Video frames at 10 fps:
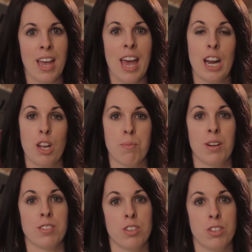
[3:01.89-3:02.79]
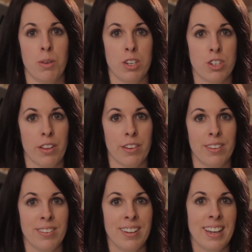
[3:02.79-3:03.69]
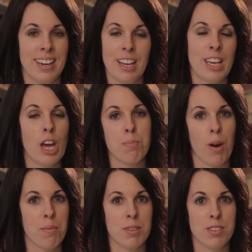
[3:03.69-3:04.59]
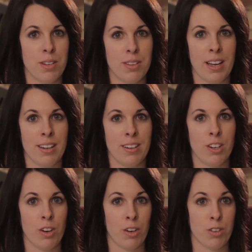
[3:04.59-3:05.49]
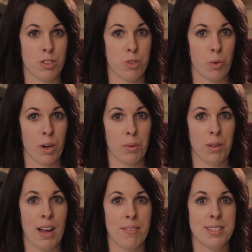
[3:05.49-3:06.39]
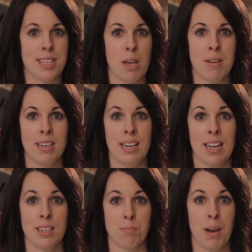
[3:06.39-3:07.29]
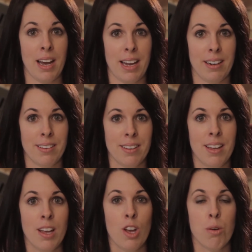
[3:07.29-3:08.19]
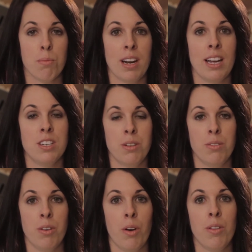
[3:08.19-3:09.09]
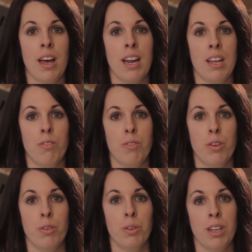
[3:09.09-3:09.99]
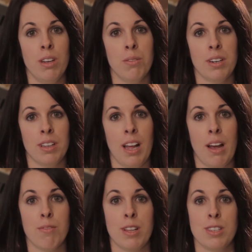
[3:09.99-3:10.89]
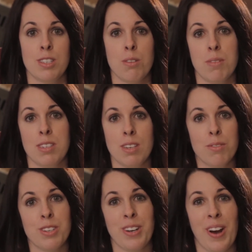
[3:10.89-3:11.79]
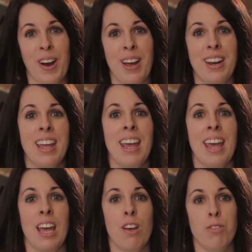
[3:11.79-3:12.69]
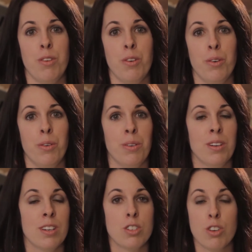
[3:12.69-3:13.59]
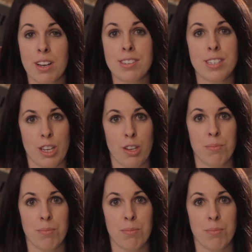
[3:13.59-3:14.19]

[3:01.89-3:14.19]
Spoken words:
and He brings us to each other. I can't promise you that your story will have the same ending as mine, but I do know that if you live in a life that's submissive to God, if you trust Him,